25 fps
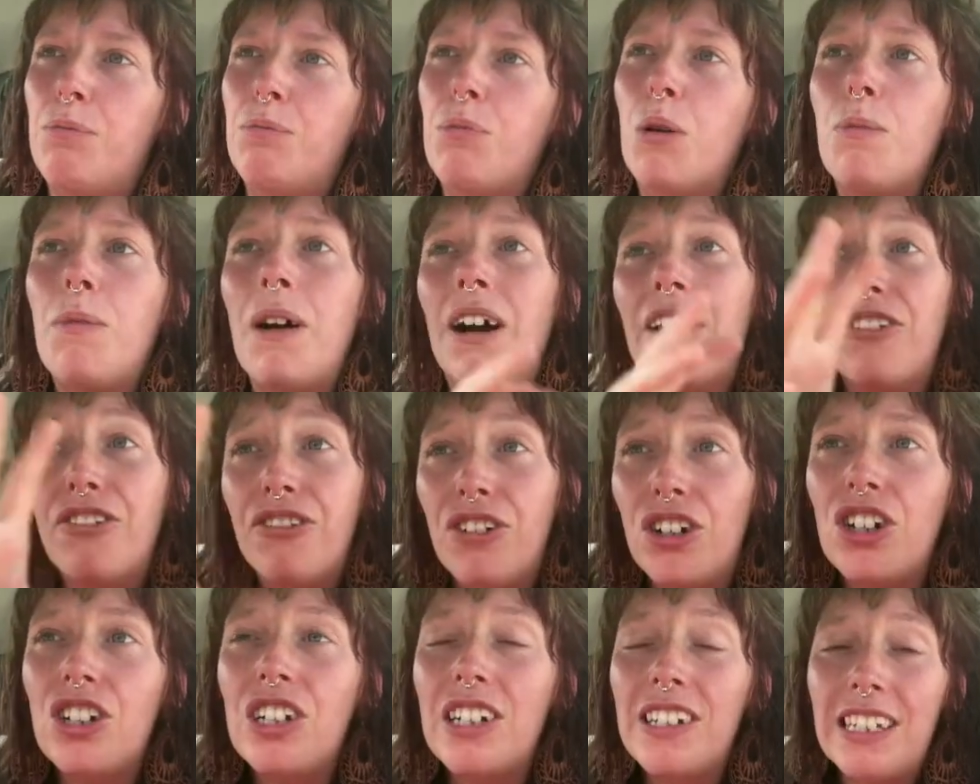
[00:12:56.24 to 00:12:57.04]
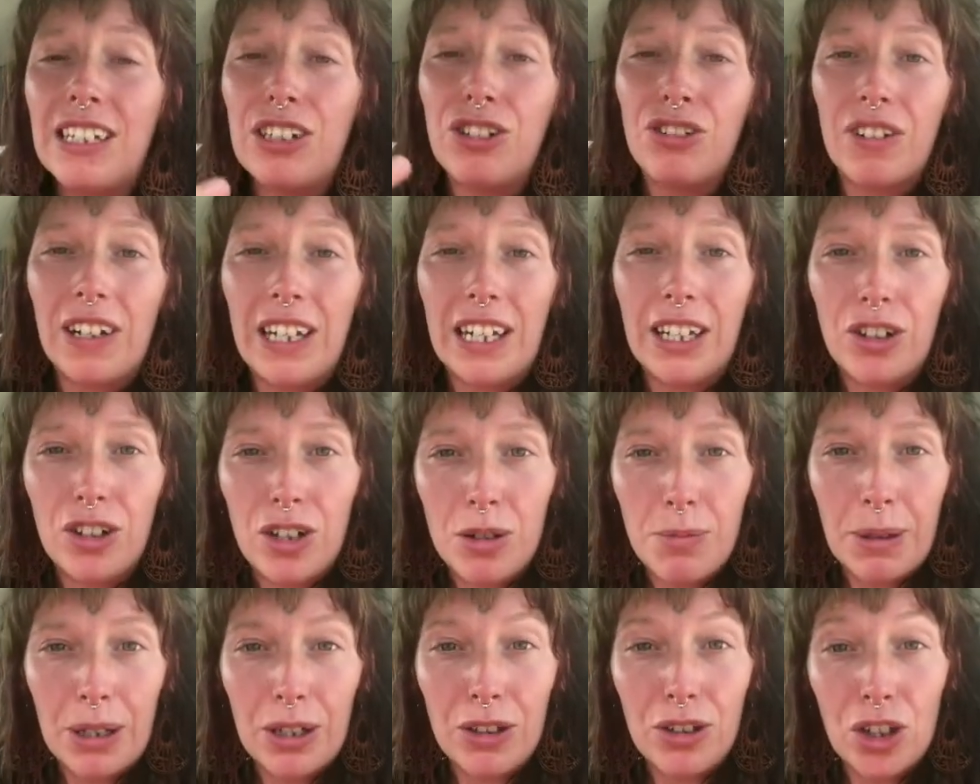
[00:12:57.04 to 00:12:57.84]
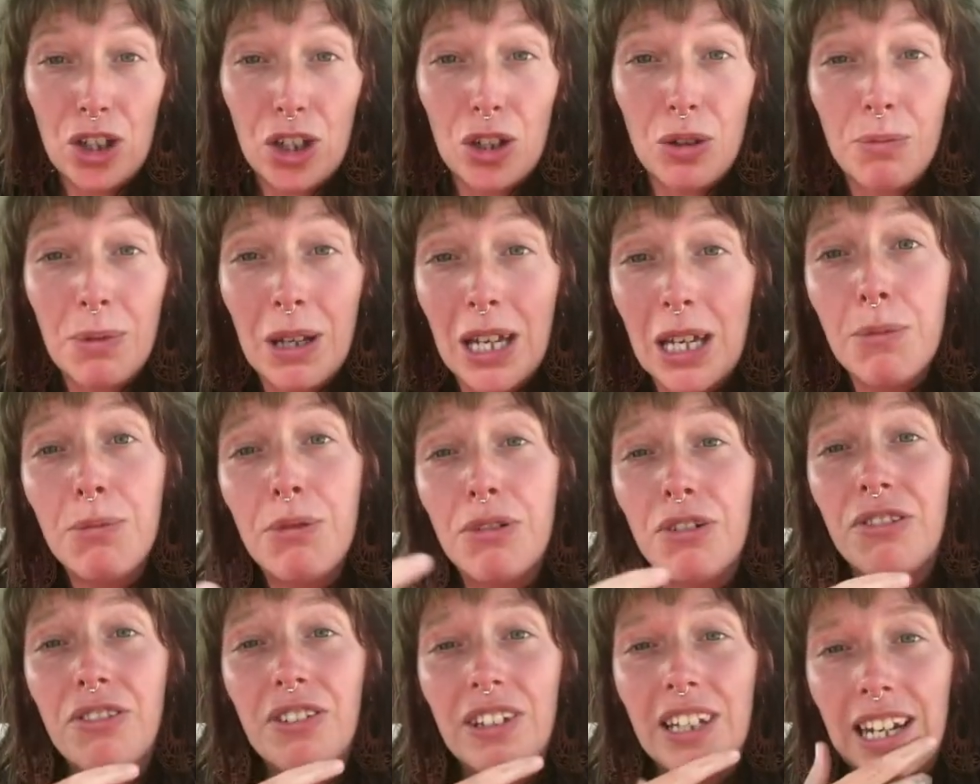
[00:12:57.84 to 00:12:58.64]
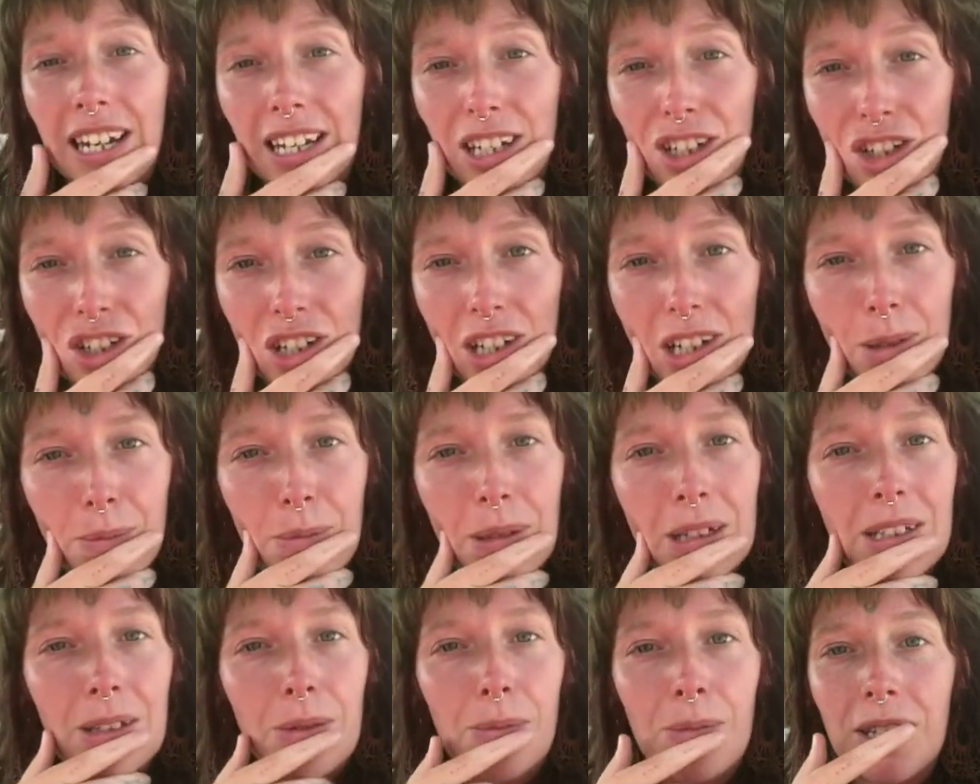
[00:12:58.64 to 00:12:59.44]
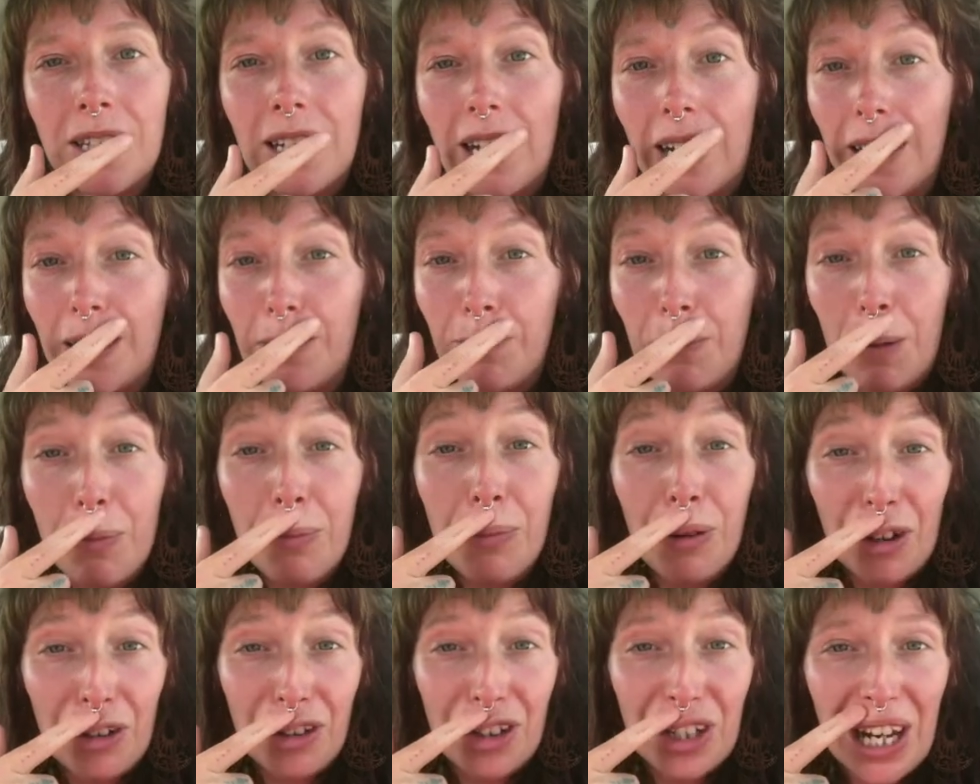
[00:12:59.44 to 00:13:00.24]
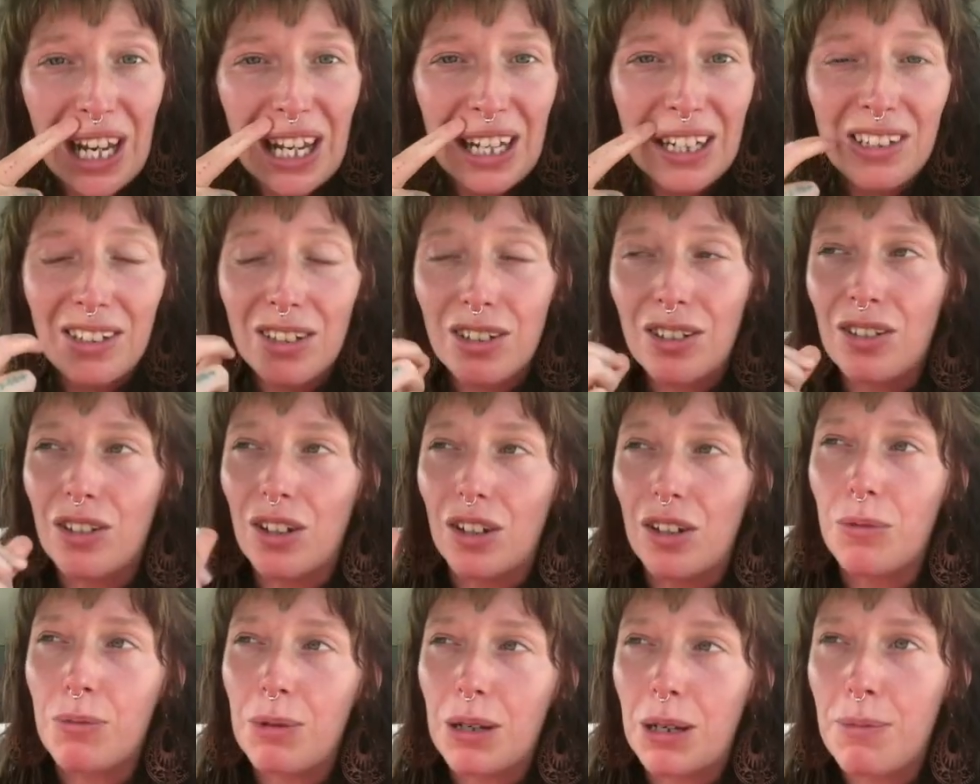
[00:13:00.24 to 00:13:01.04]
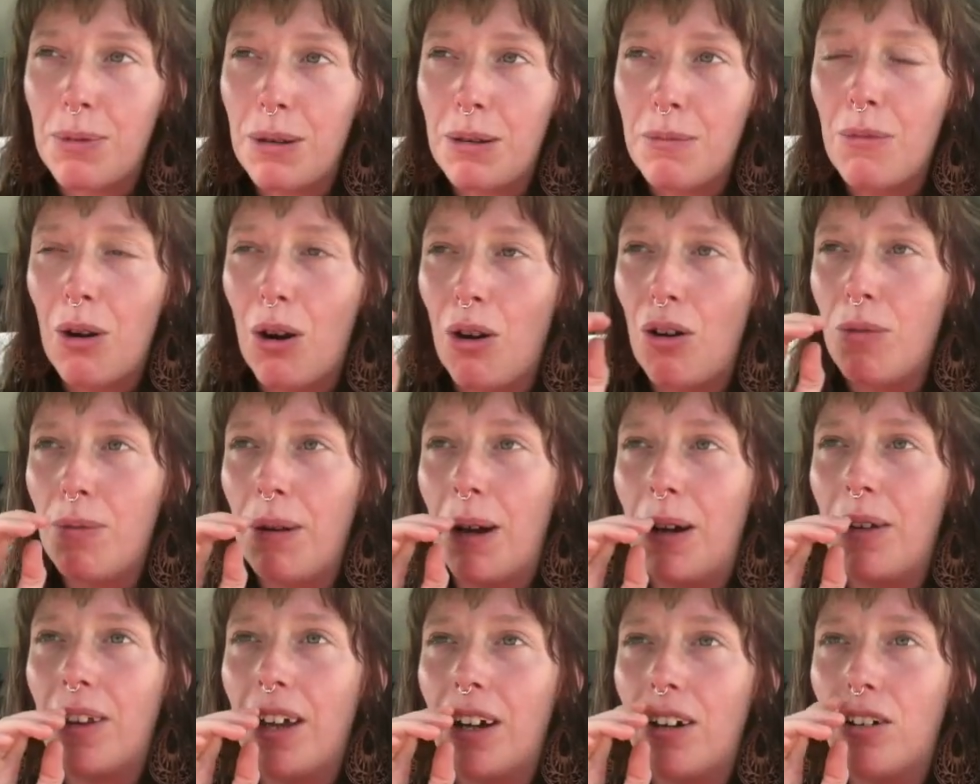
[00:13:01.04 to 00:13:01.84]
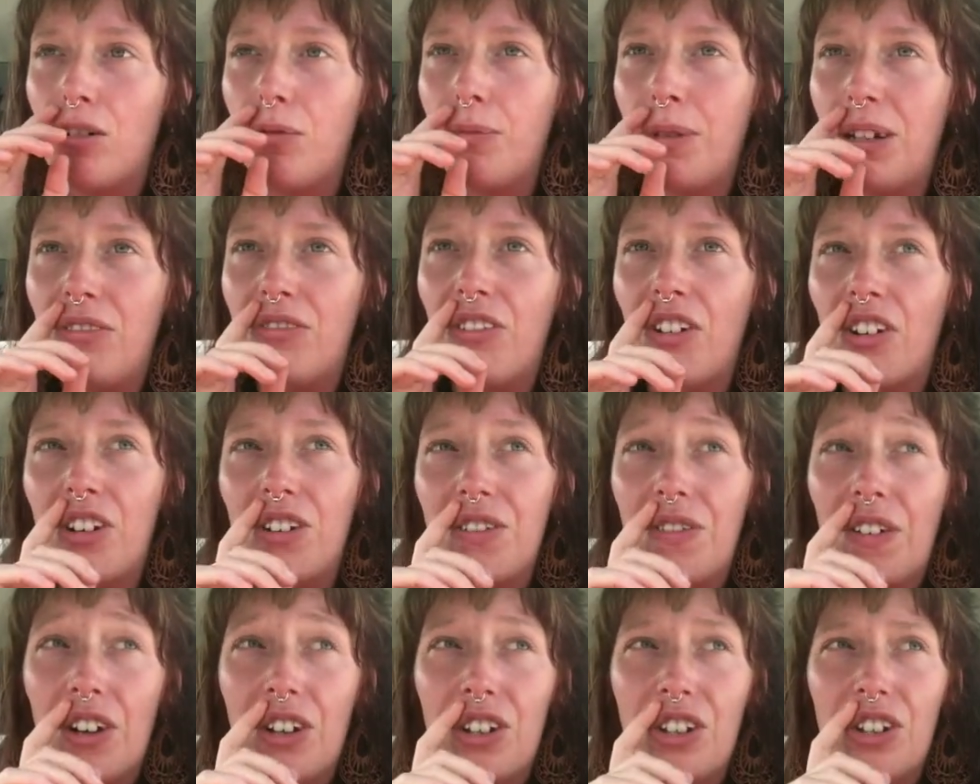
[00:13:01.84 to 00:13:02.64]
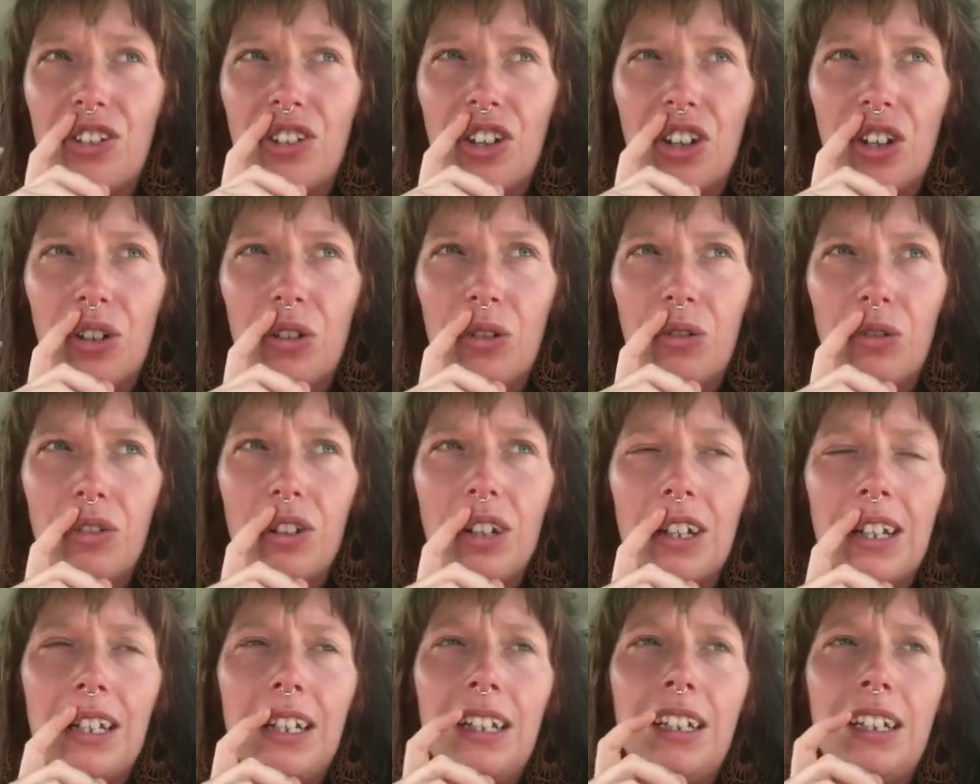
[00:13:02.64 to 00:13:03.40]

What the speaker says: But my focus is really going to be on the young people for the next year, because I'm starting my project, so there'll be a bit more about that coming very, very soon.